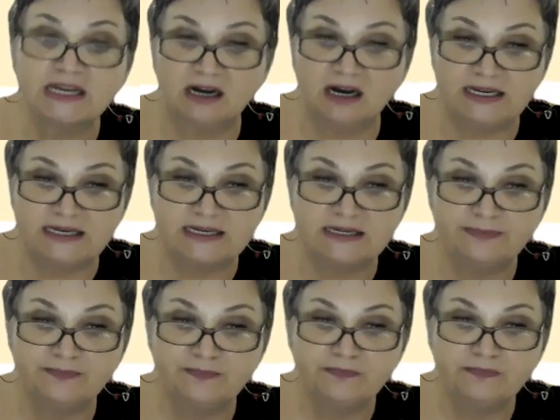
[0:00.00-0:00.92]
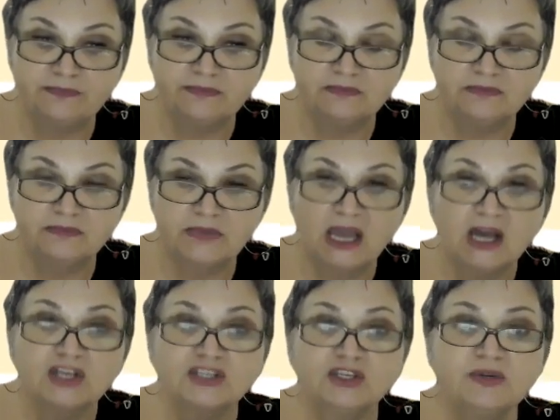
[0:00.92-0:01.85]
kind.
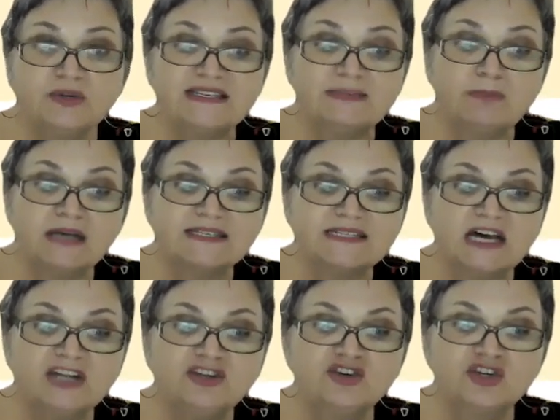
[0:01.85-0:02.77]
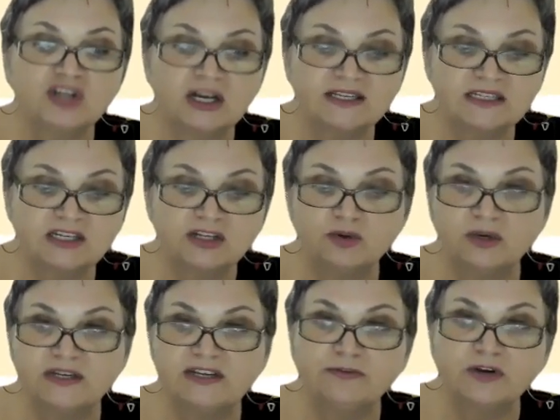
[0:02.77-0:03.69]
Students must adjust to
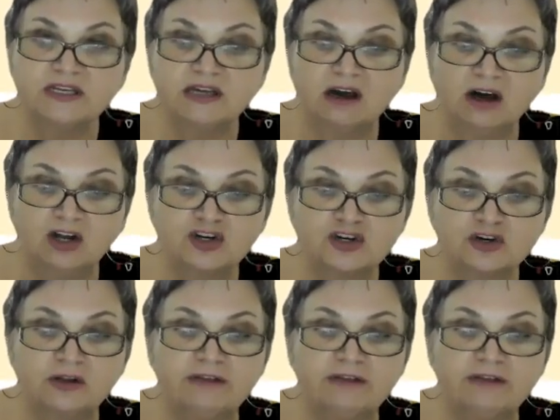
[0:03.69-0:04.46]
a different cultural